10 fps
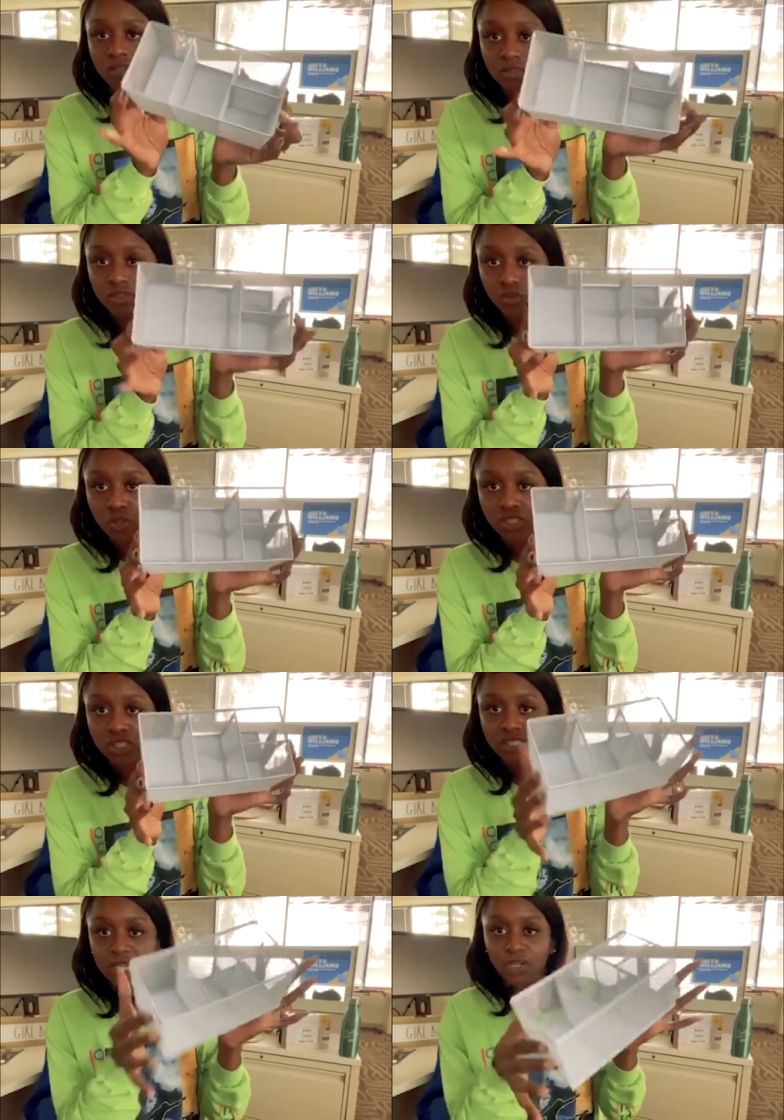storage
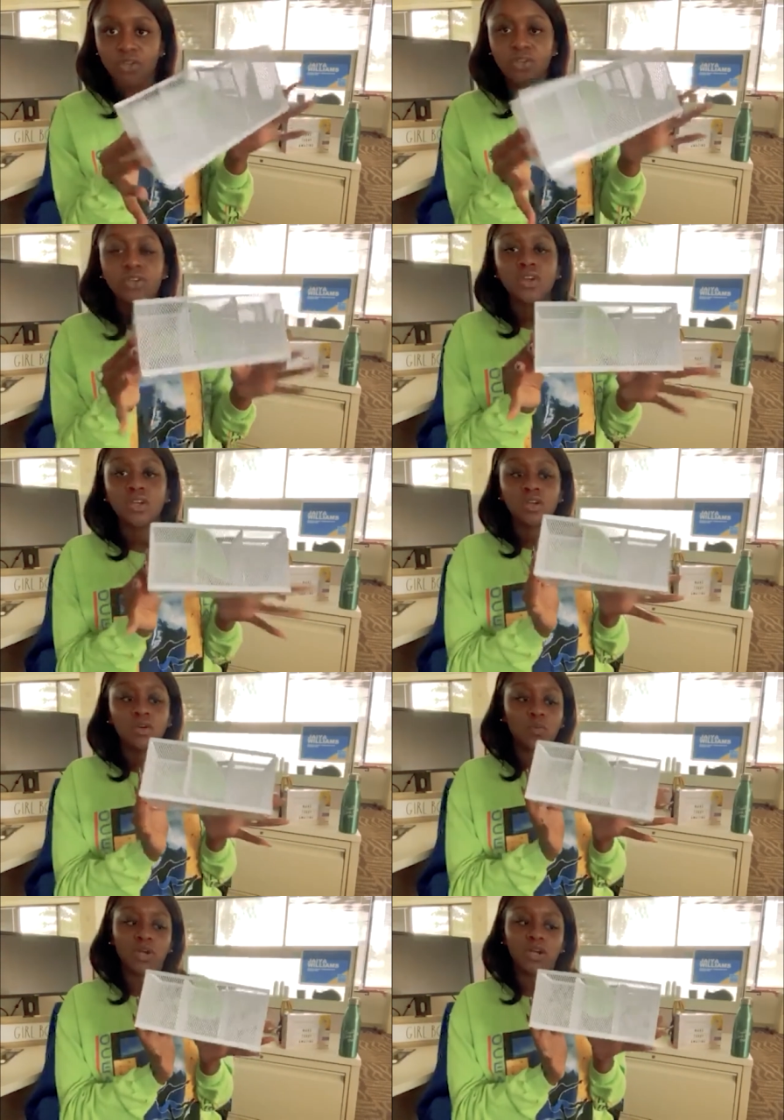container
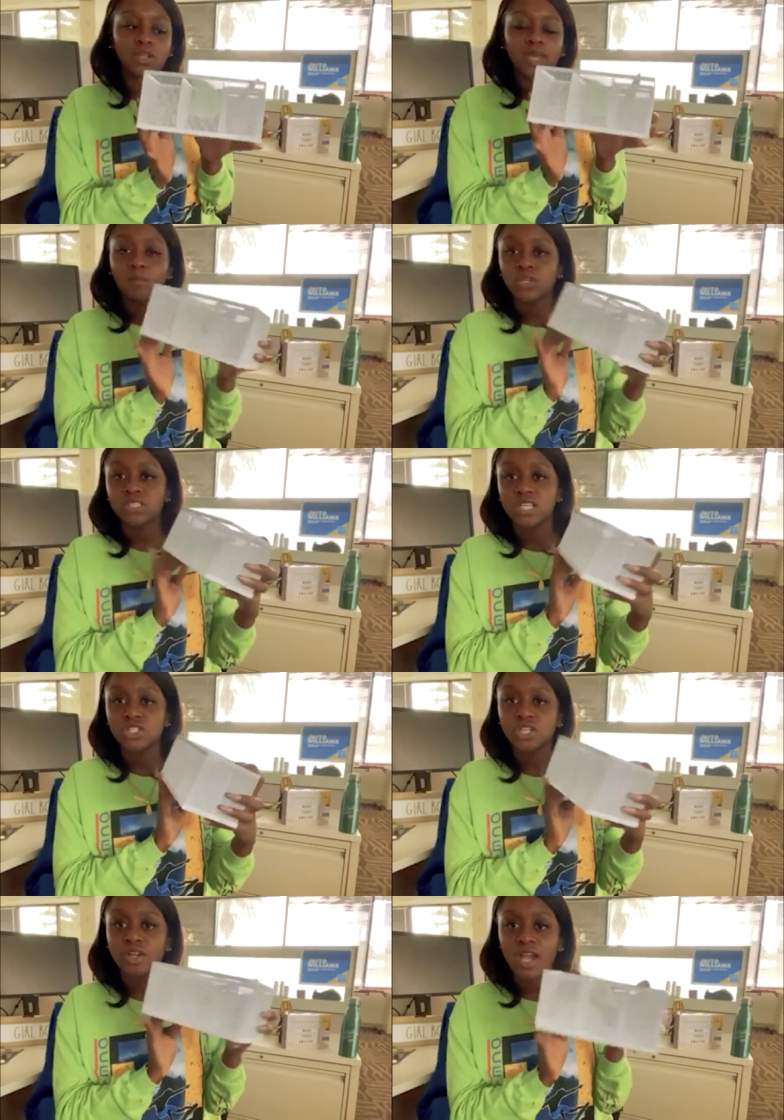where like more
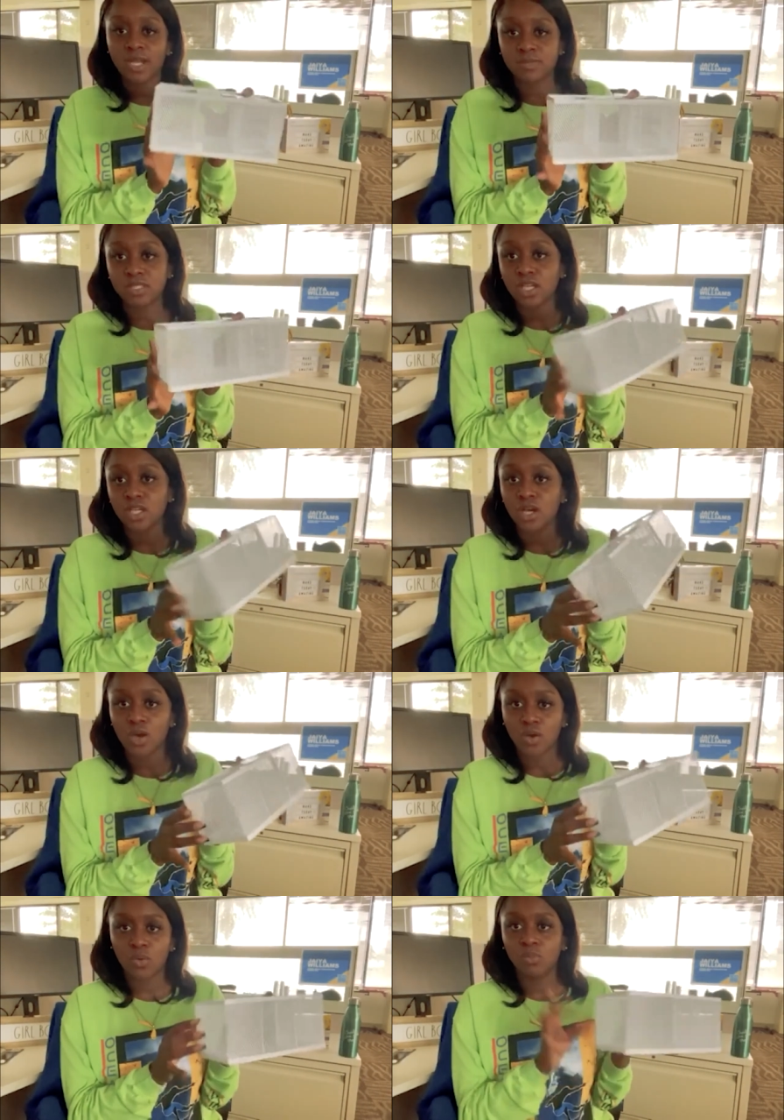stationary items can
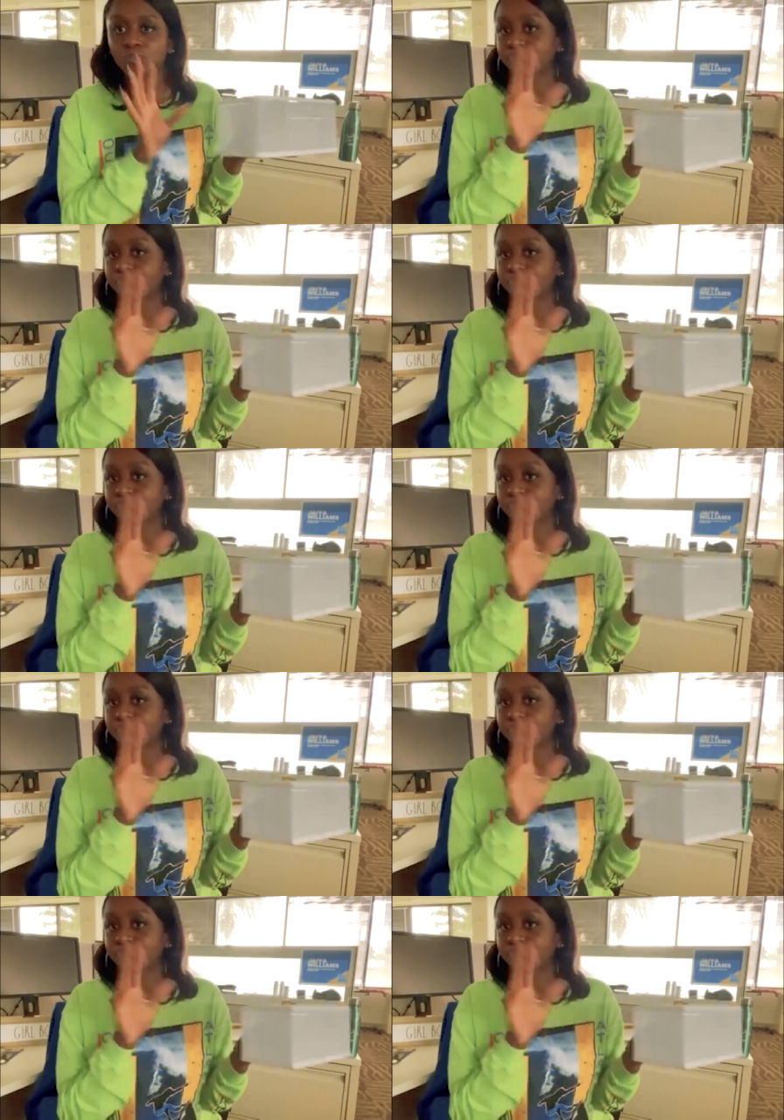go.